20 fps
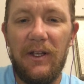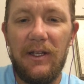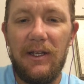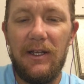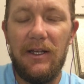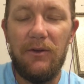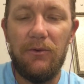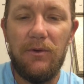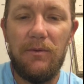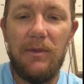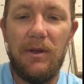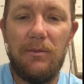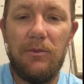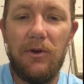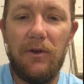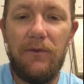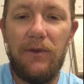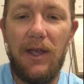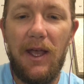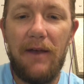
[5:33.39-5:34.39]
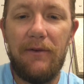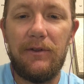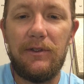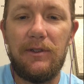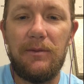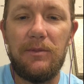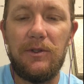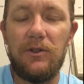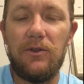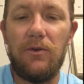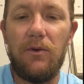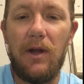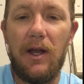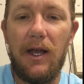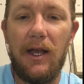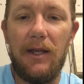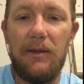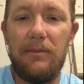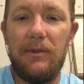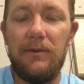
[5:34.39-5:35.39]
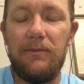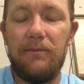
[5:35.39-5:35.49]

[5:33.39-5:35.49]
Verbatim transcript: And remember, if you haven't subscribed,